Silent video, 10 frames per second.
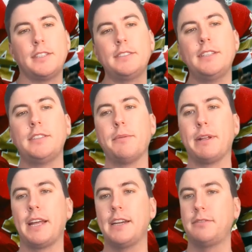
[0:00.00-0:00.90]
as detailed in
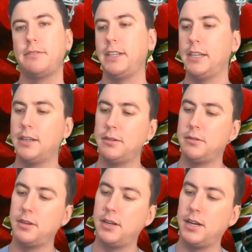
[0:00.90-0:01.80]
my last
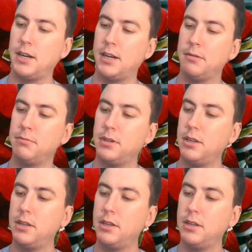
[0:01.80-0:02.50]
video, able